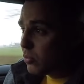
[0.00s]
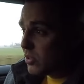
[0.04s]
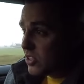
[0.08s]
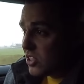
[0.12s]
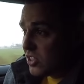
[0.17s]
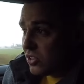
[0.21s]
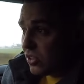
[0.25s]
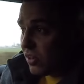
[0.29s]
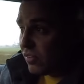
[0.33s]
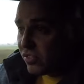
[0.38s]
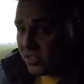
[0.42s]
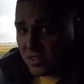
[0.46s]
which
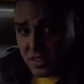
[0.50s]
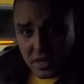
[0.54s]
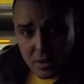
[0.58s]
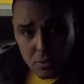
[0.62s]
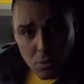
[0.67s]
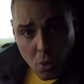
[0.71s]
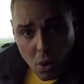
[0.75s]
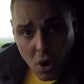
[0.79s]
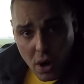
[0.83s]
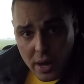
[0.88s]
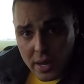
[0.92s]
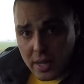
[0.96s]
is obviously
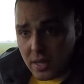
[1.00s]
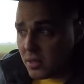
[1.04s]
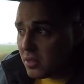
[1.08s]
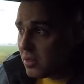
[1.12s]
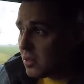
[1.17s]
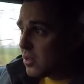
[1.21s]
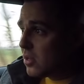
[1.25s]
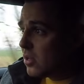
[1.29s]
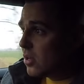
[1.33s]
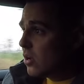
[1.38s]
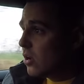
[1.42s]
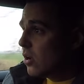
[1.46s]
why
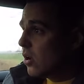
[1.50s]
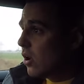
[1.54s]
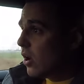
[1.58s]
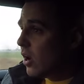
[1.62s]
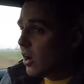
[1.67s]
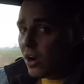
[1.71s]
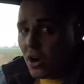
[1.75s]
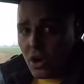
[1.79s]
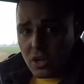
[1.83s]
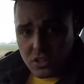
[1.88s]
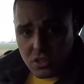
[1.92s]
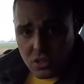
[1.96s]

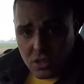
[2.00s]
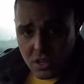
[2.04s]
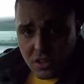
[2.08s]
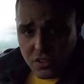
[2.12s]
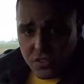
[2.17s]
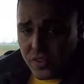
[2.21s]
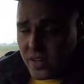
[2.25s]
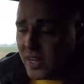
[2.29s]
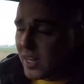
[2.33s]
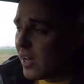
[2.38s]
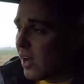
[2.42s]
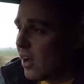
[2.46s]
I do these
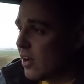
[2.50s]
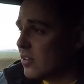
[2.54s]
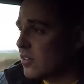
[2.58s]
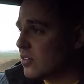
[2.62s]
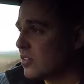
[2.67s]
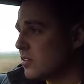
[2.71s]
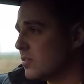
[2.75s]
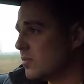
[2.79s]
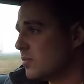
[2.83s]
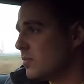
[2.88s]
videos.